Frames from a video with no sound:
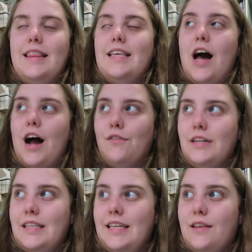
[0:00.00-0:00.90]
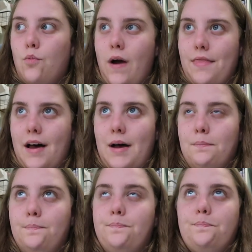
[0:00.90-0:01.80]
Currently the weather,
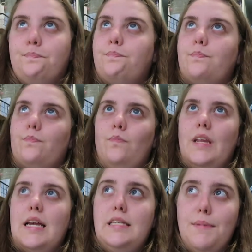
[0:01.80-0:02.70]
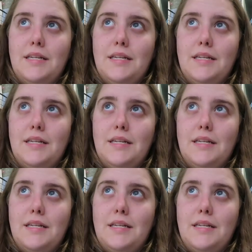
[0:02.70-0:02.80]
it's